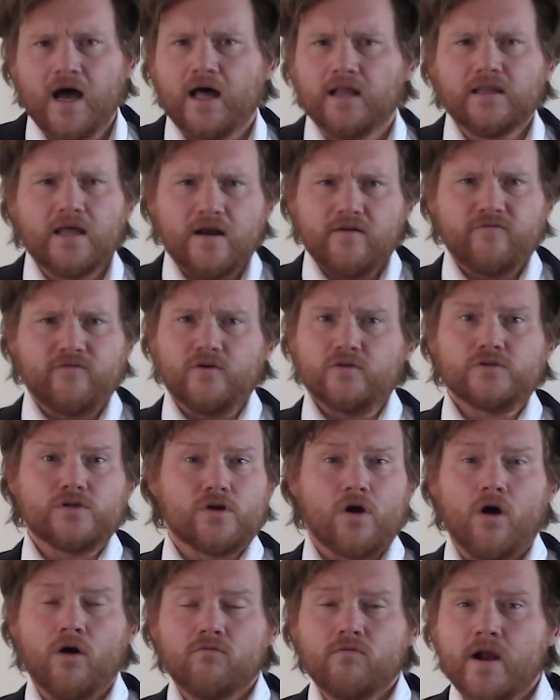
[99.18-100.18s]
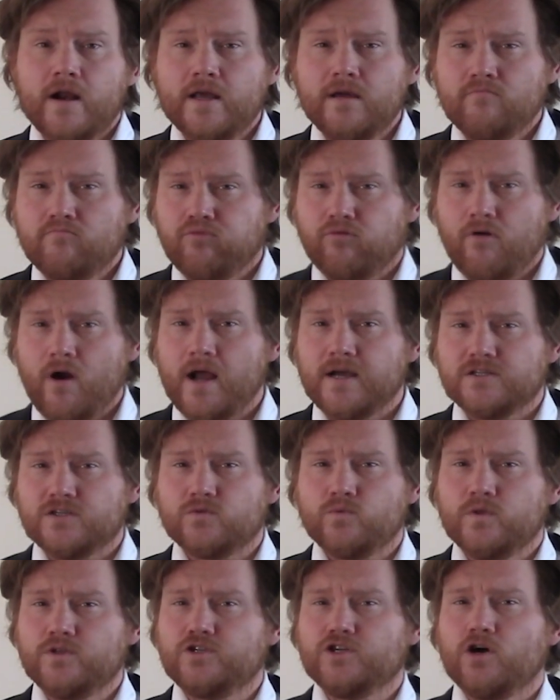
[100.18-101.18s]
A lot of folks are already impressed
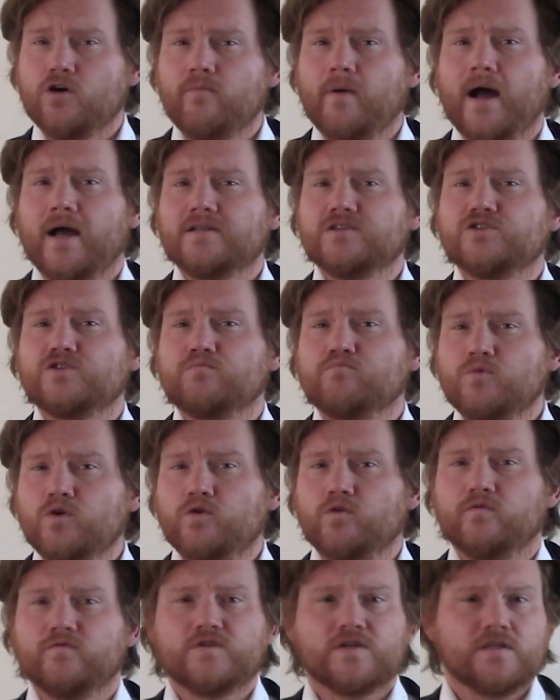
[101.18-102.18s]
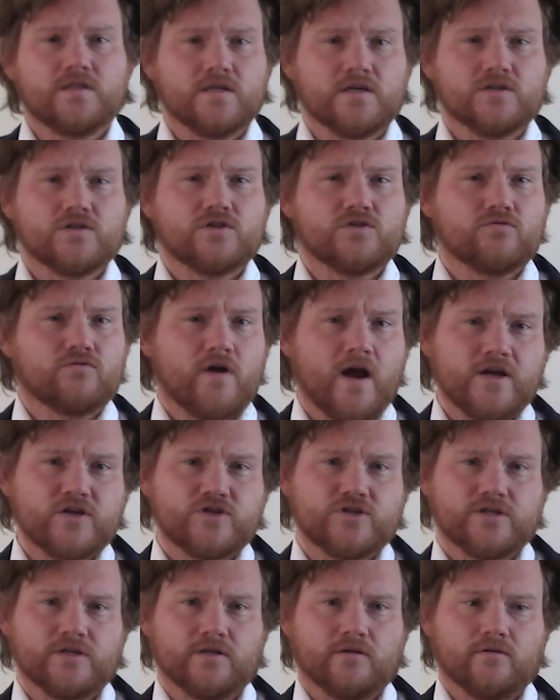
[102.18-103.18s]
with Joe Biden's moves in this
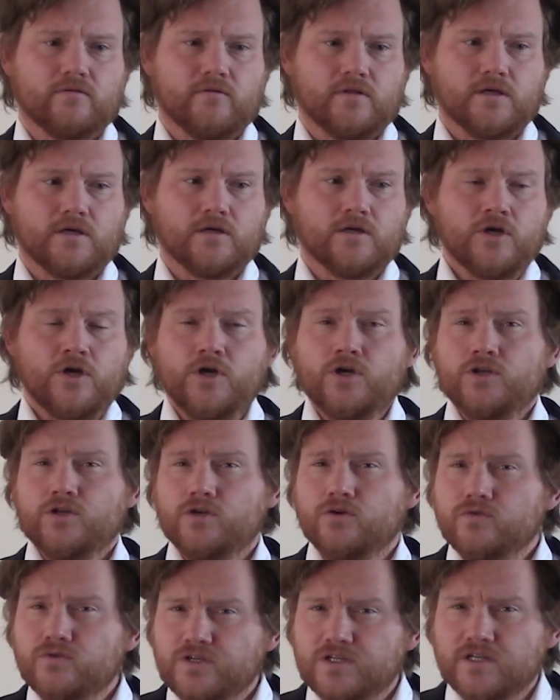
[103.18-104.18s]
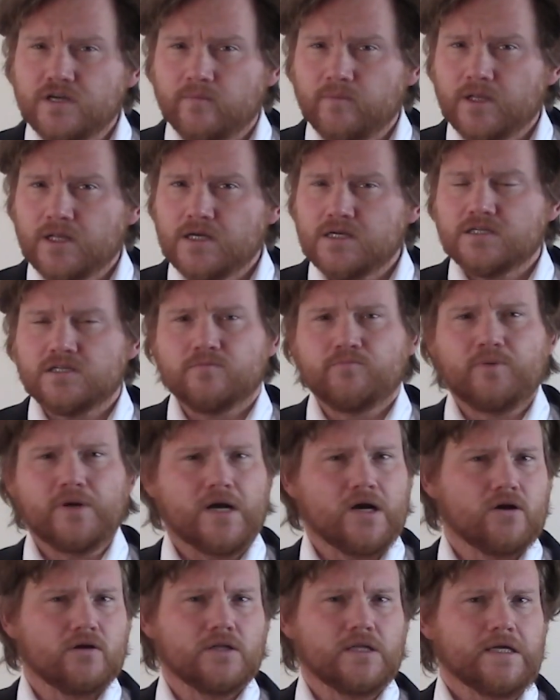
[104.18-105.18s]
direction. The new stimulus
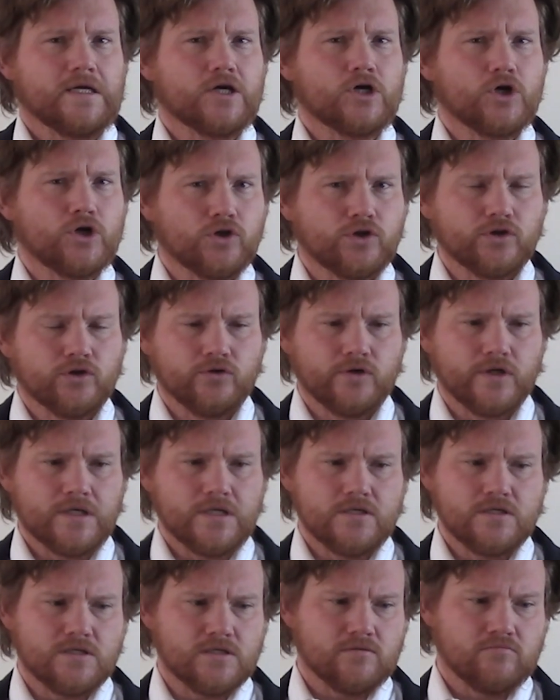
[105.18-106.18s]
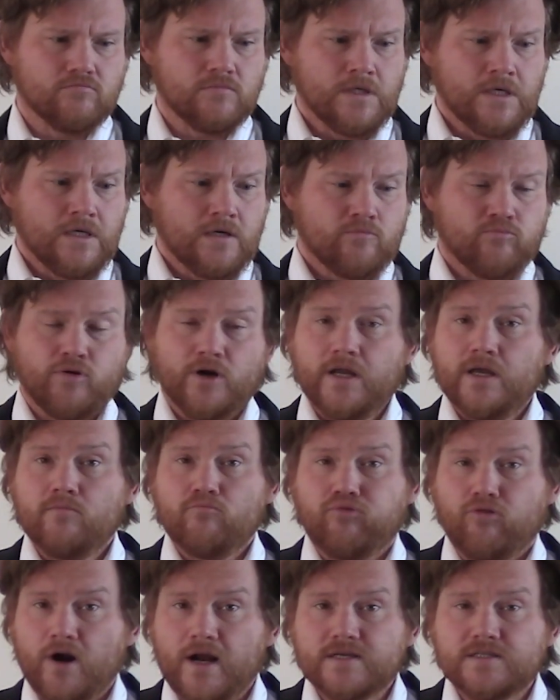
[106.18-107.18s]
apparently included some pretty
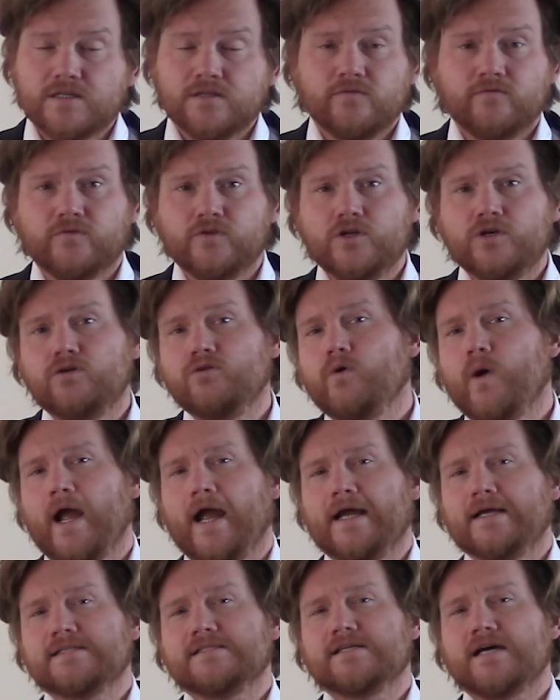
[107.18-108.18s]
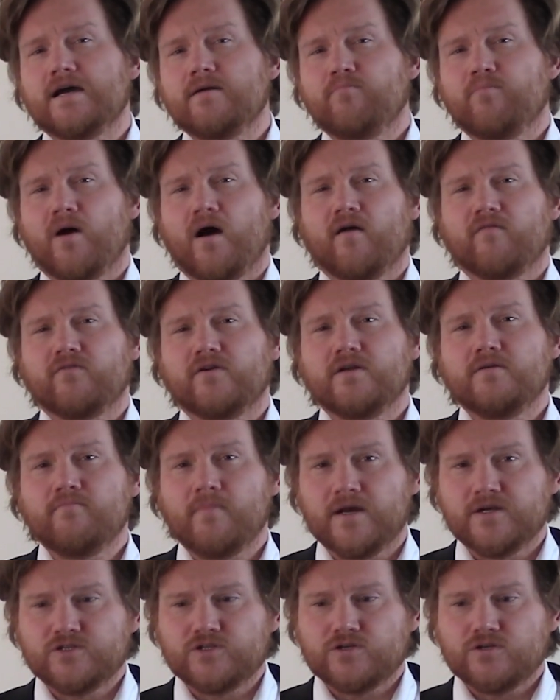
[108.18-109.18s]
impressive new anti-poverty
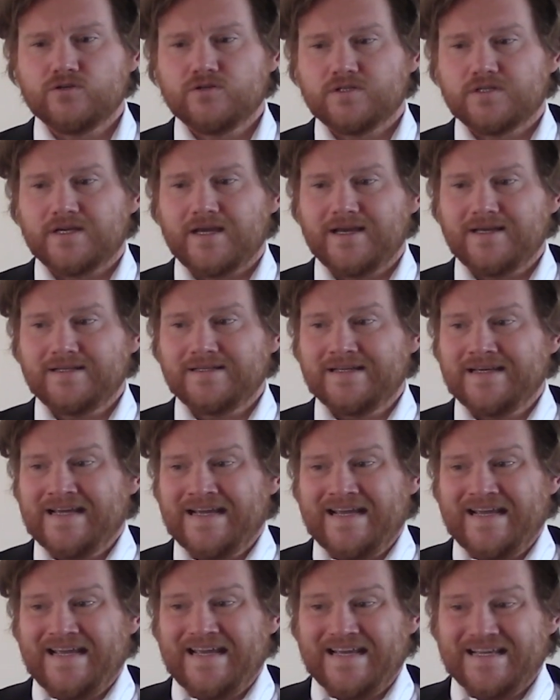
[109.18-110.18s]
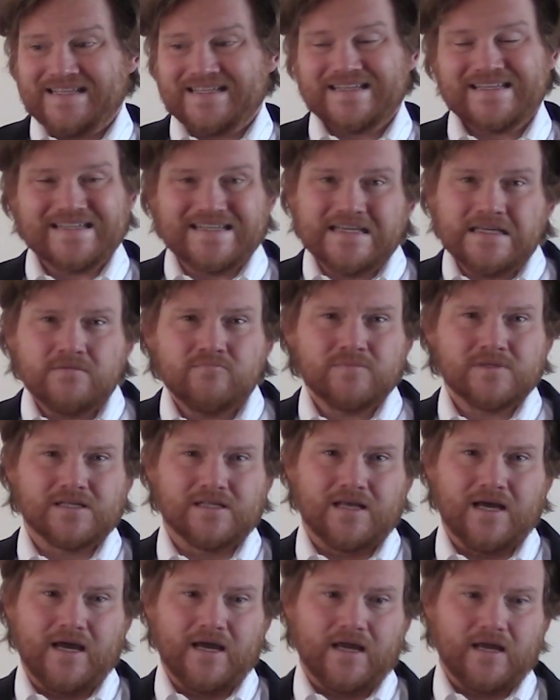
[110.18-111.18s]
measures, and it seems
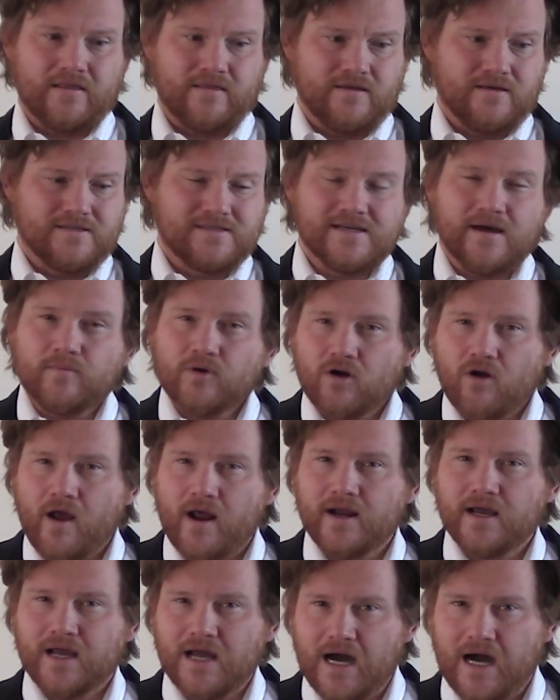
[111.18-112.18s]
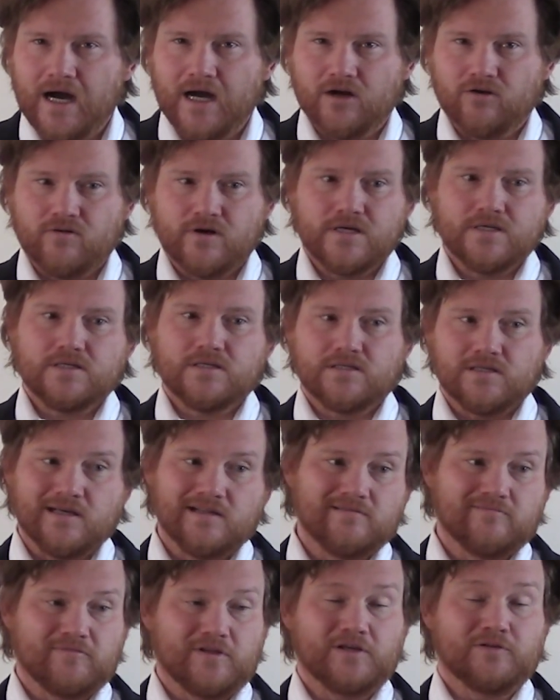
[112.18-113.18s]
like the Democratic Congress
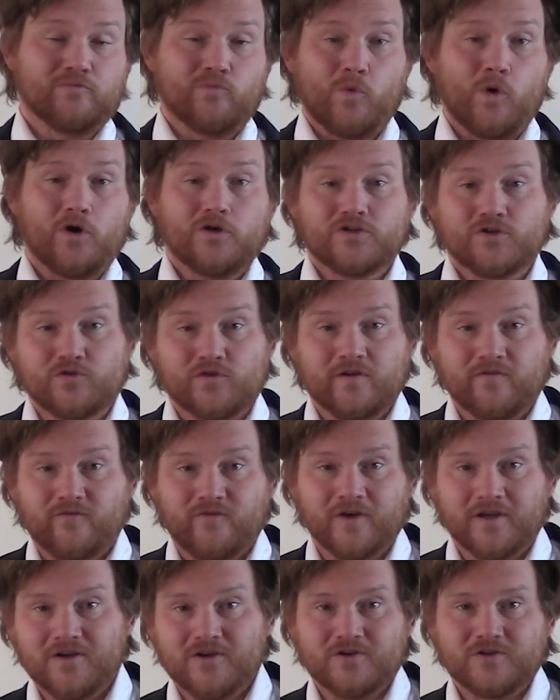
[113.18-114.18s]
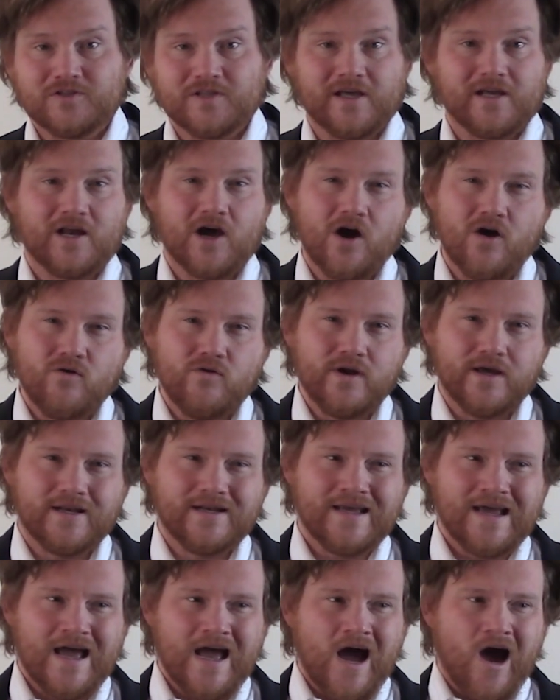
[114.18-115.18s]
and the Wall Street figures that own it
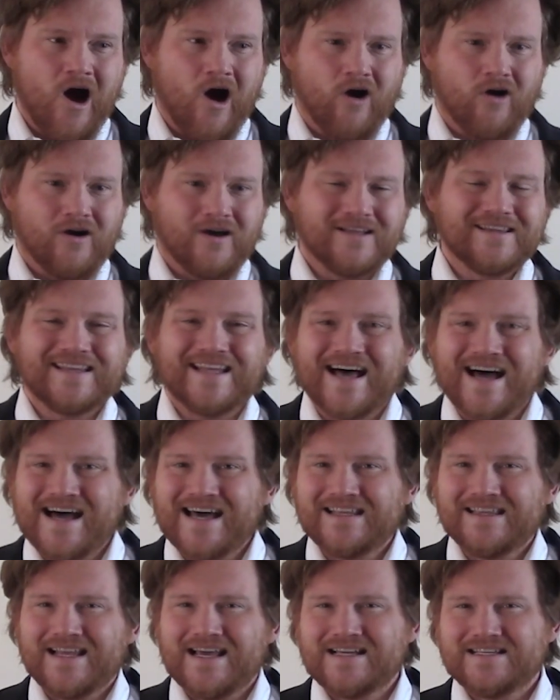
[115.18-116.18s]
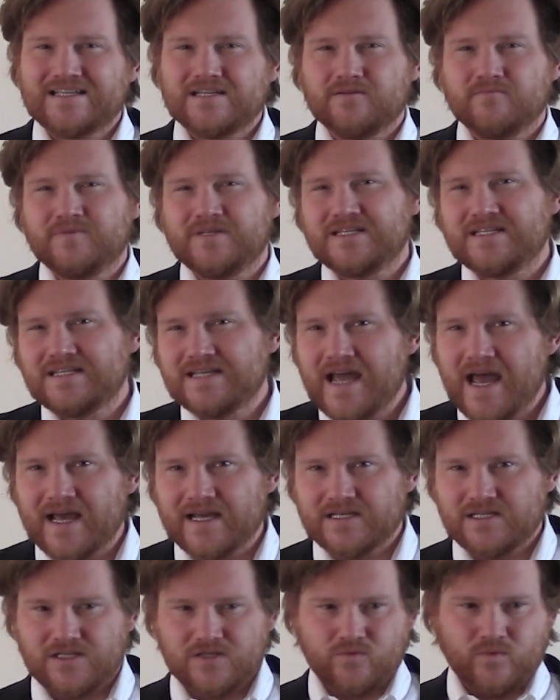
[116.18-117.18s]
are a lot less
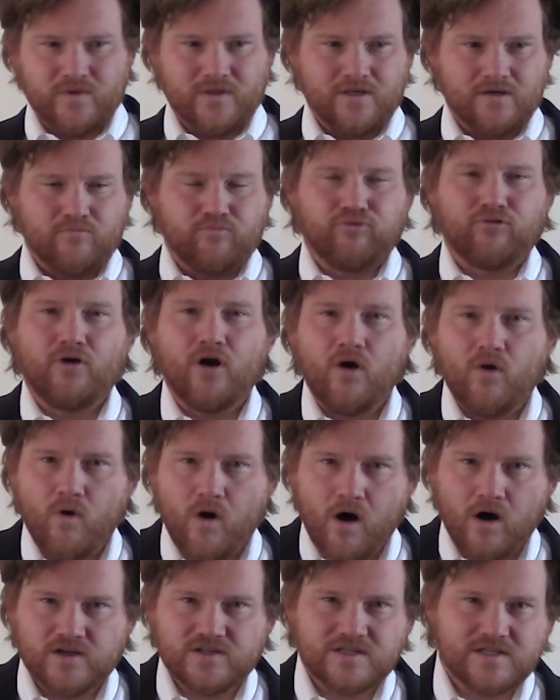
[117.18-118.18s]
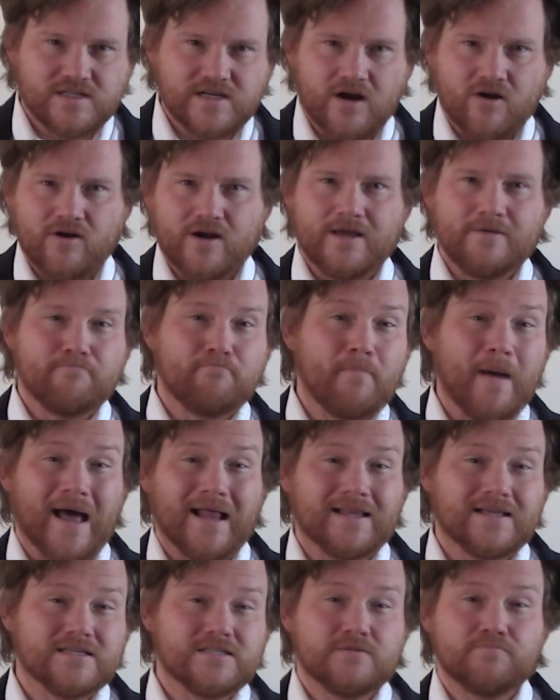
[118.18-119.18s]
obsessed with the pro-austerity
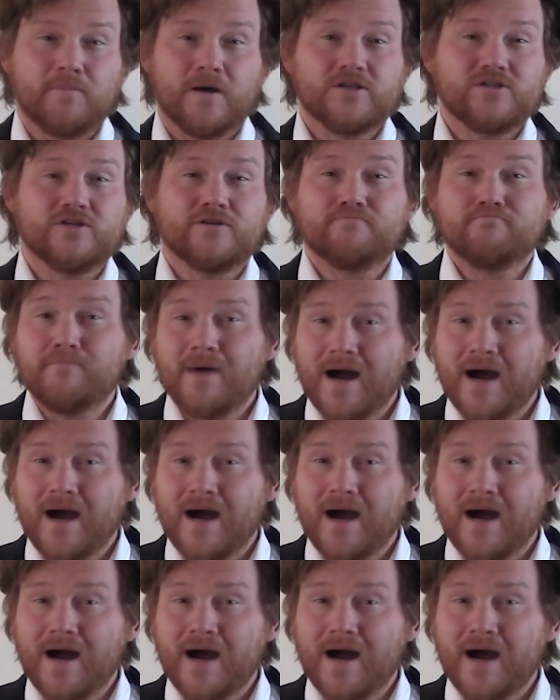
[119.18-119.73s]
balanced budget